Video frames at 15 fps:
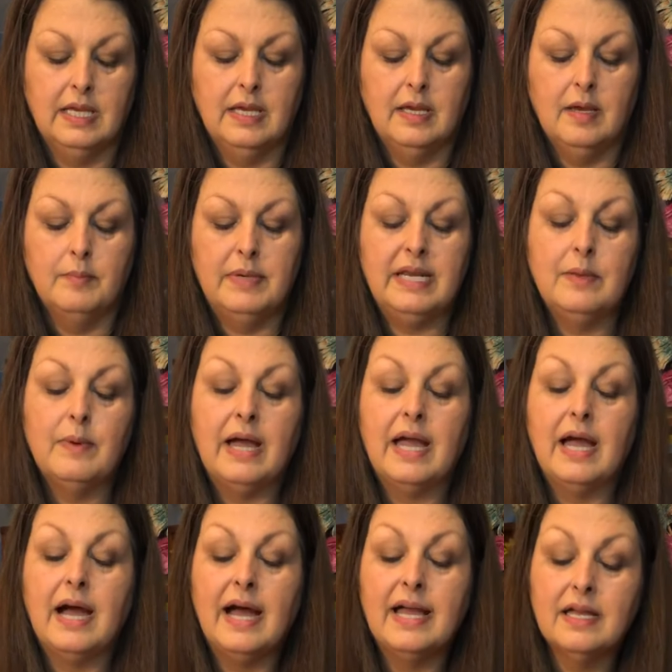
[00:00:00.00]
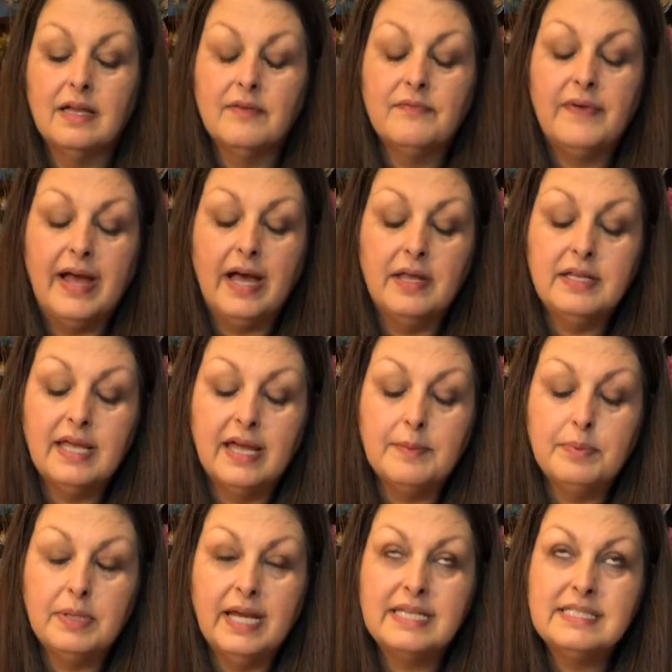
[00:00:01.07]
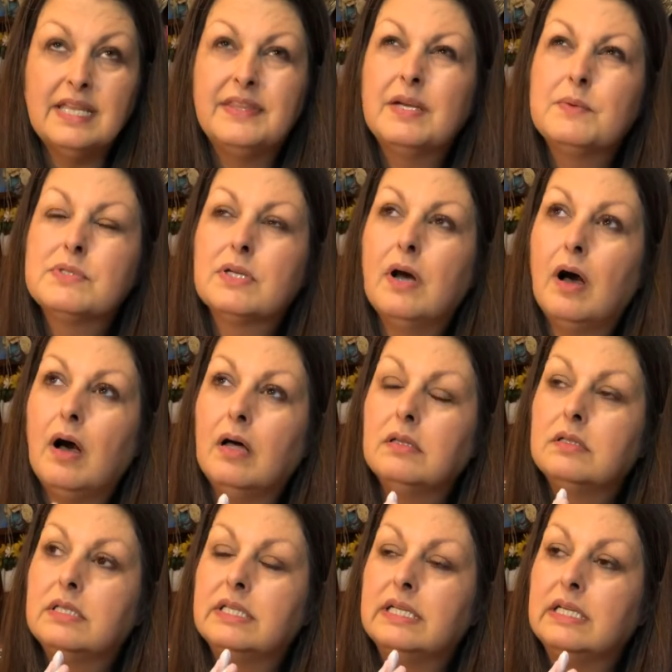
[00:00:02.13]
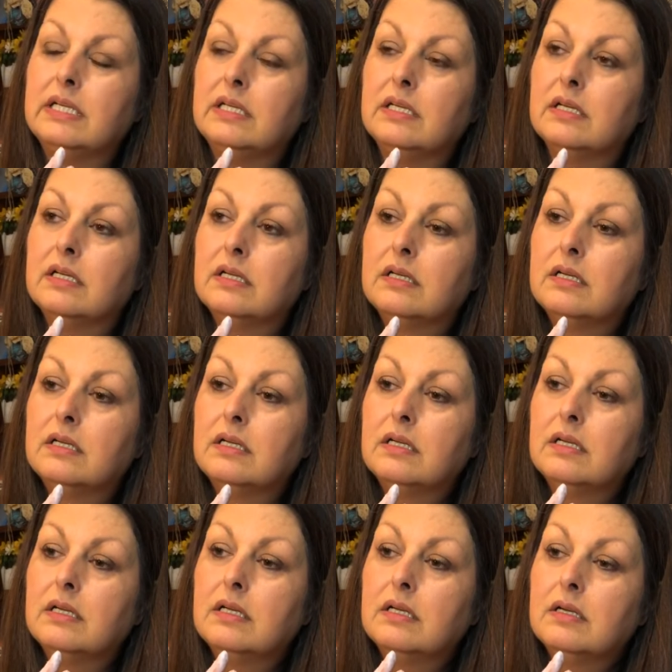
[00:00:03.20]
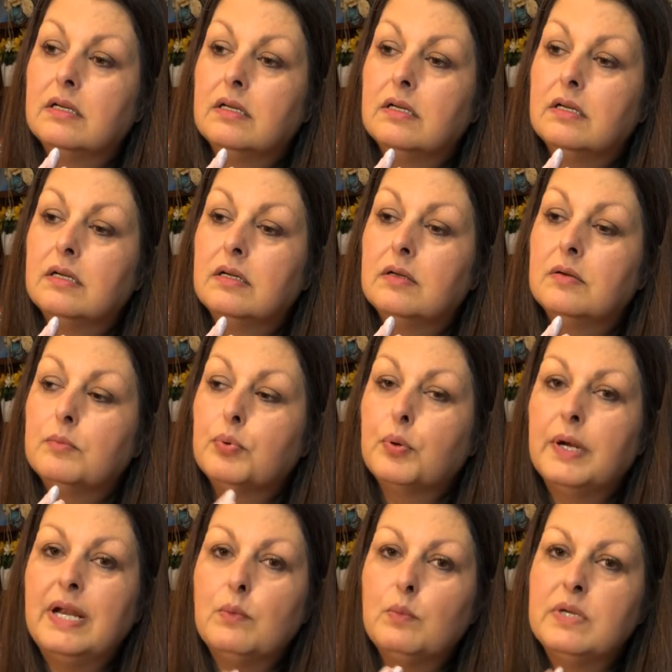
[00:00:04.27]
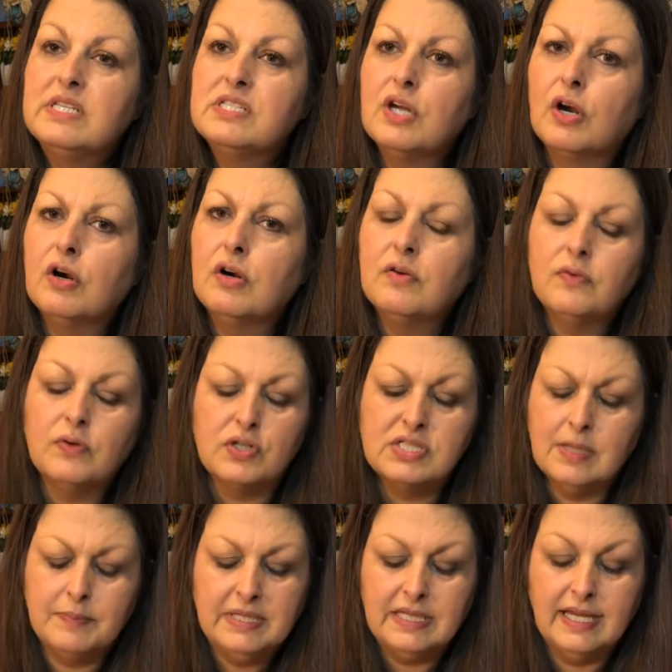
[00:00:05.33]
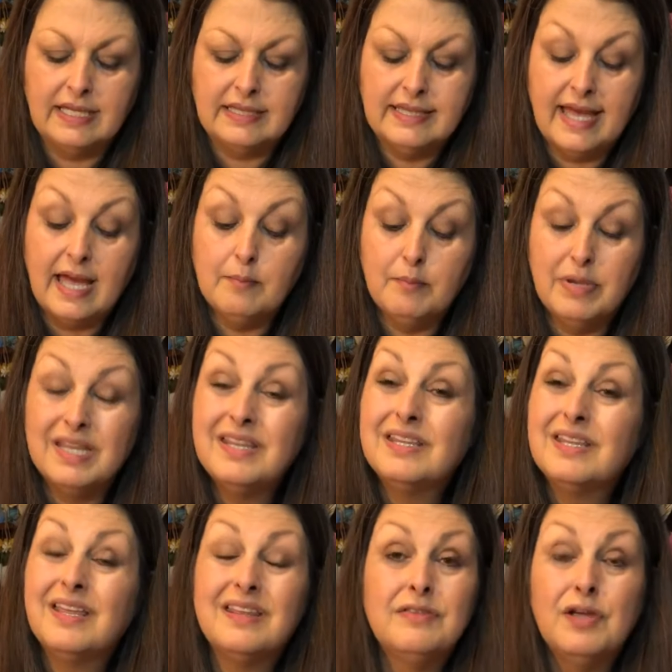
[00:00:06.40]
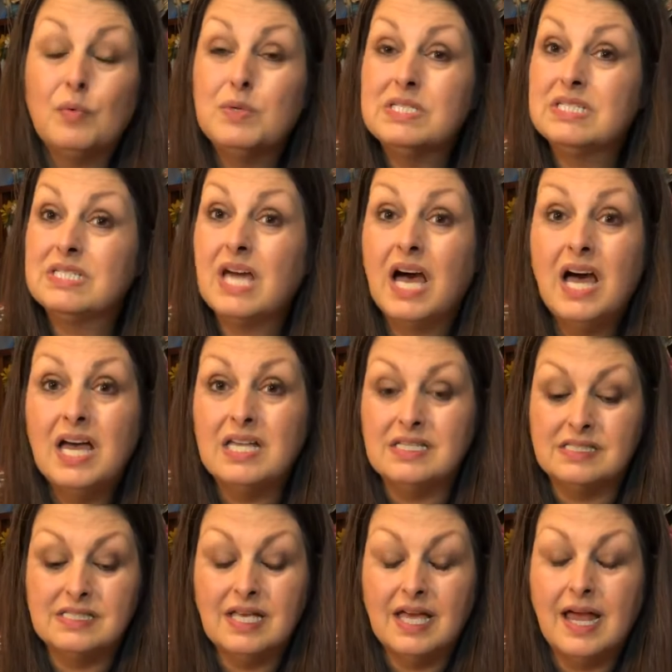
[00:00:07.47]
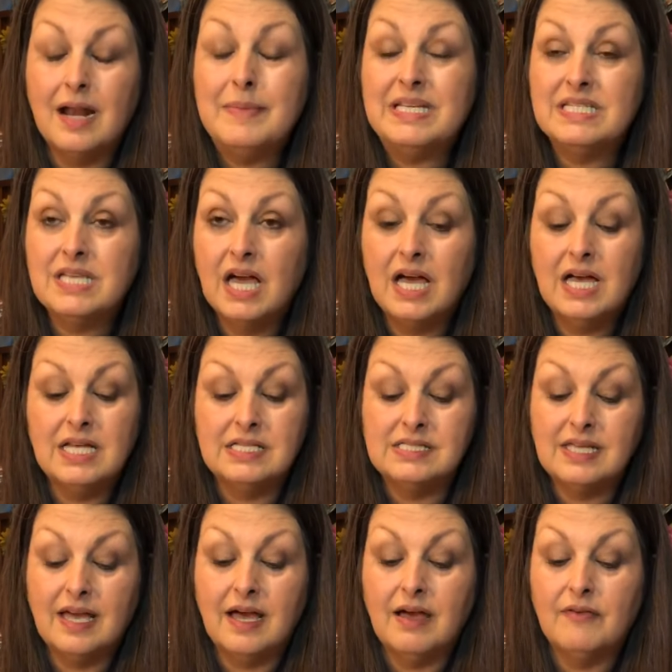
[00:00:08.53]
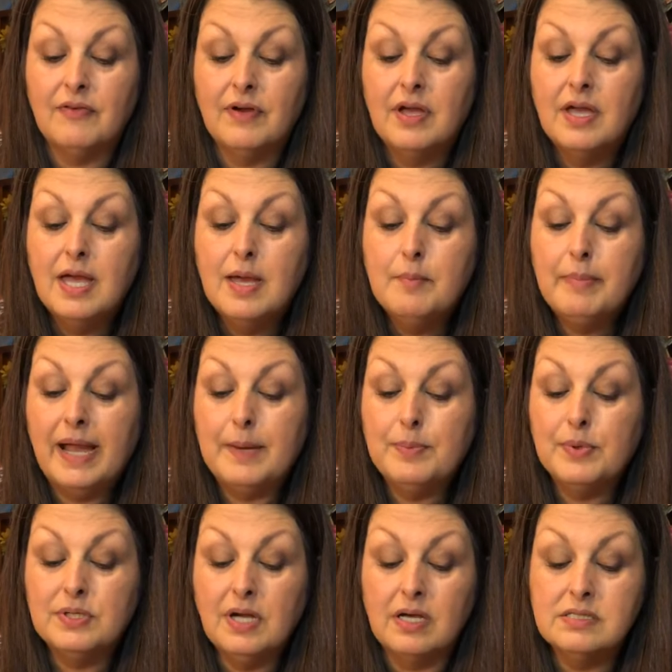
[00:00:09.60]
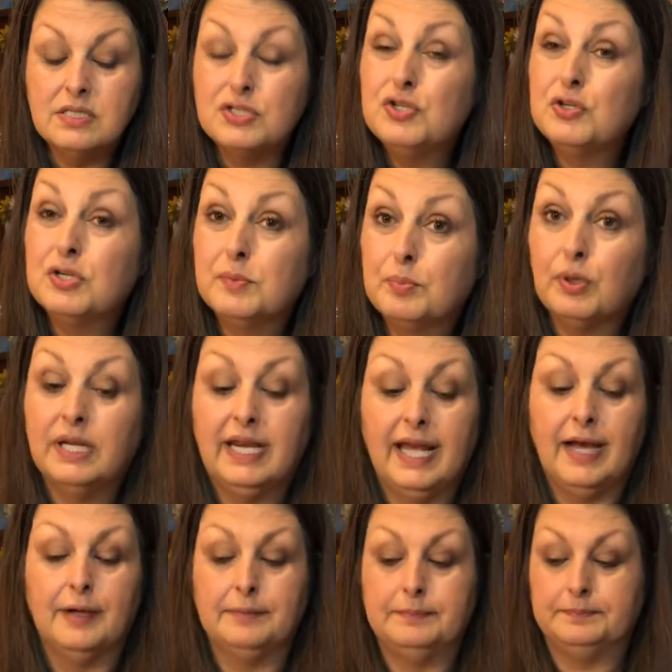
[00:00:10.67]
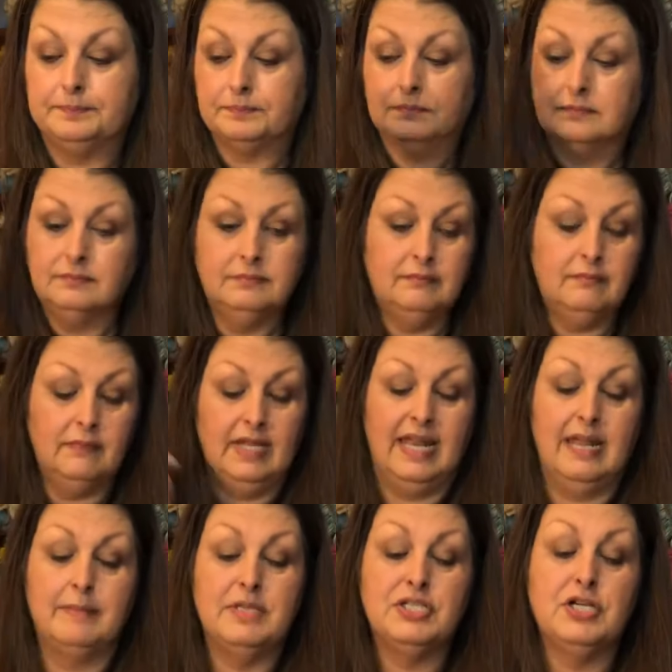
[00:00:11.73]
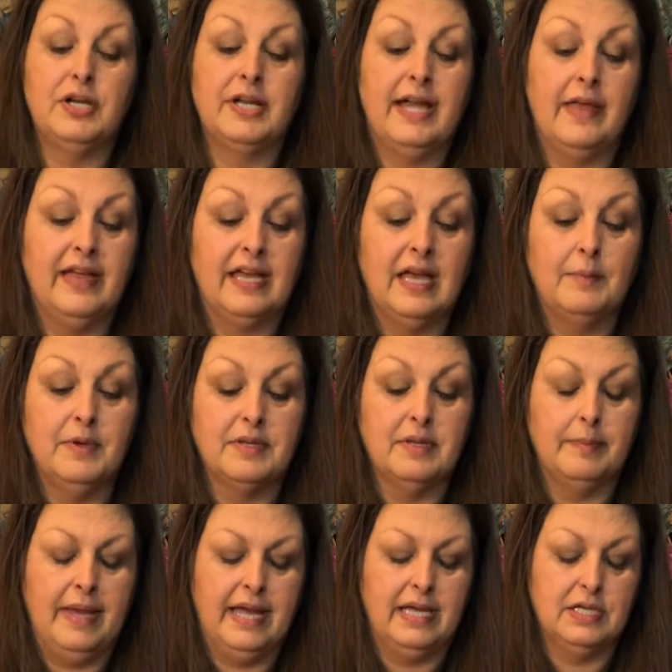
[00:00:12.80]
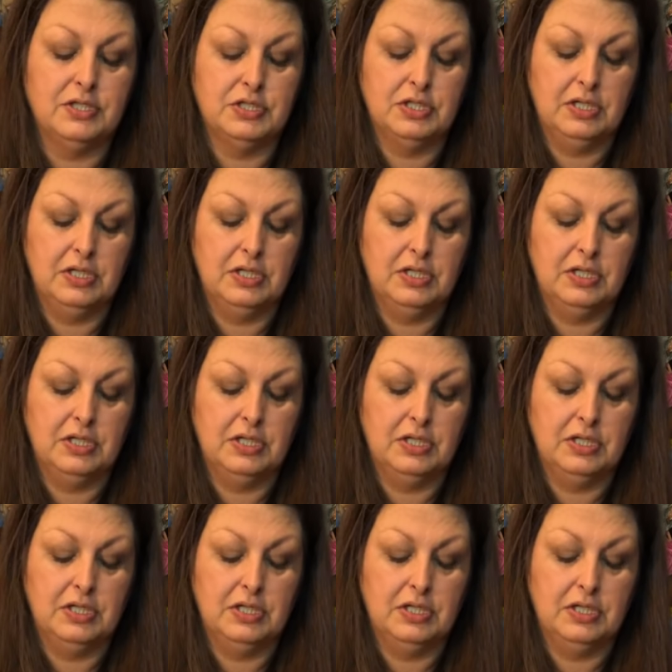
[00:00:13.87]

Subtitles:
But anyway, I found a place, I think it was called the Print Reserve or something like that, but there was tons, and I mean tons, of paper dolls that you could print out. And let me show you how they come on the page.